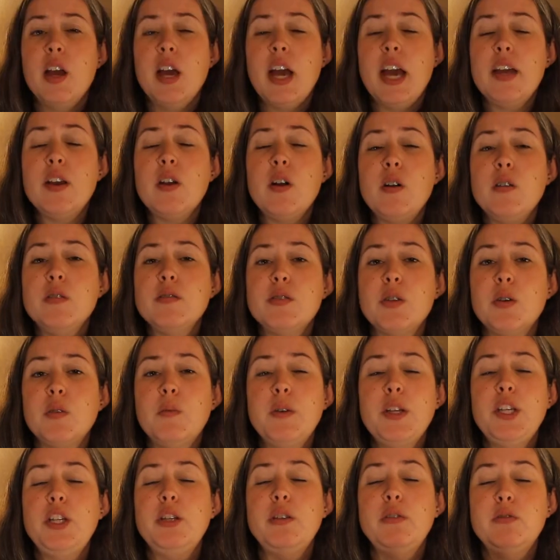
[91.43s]
And also
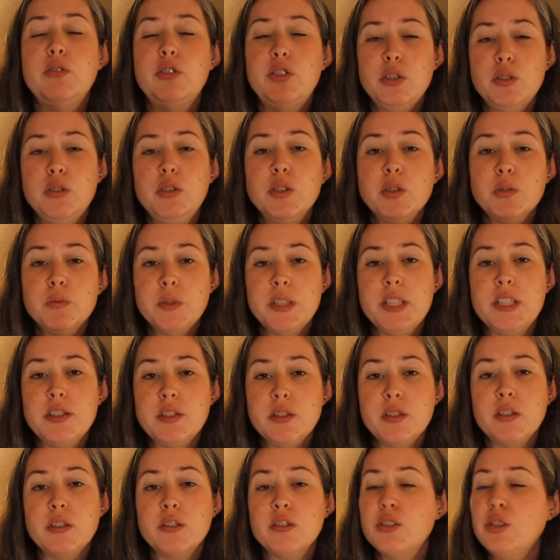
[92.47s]
when you do your
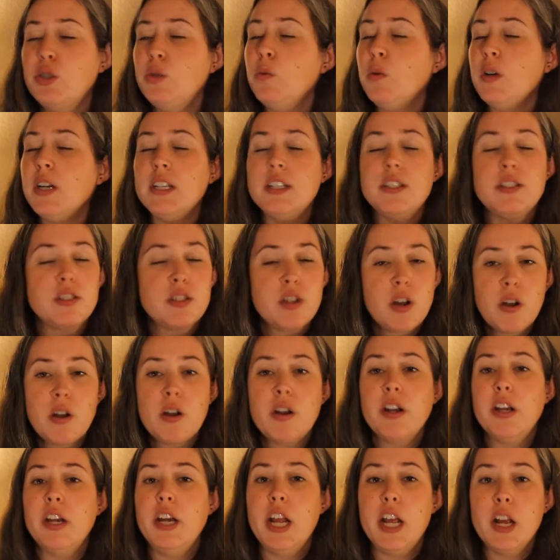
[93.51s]
research, you want to
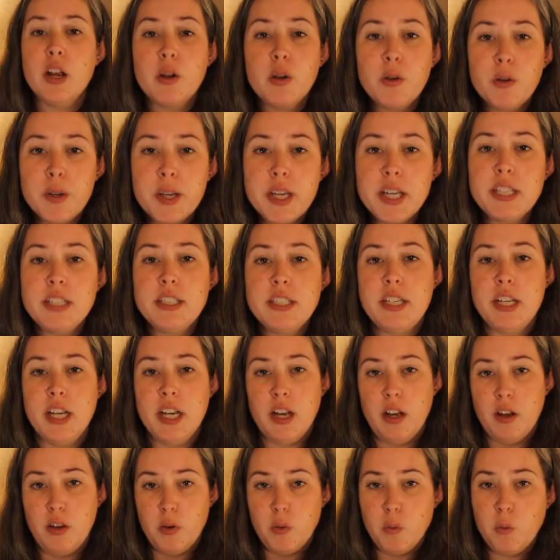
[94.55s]
start narrowing it
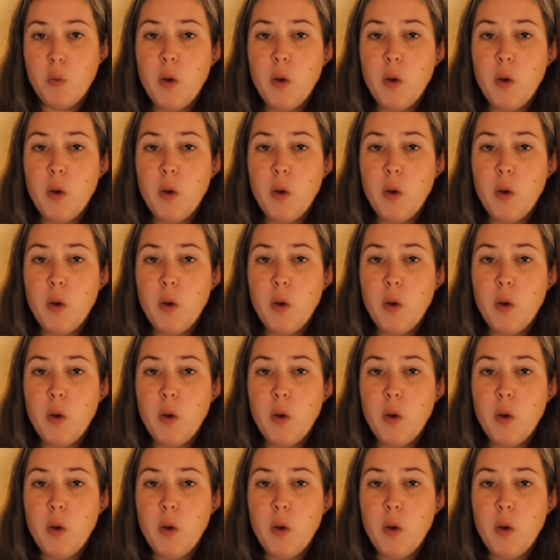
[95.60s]
down.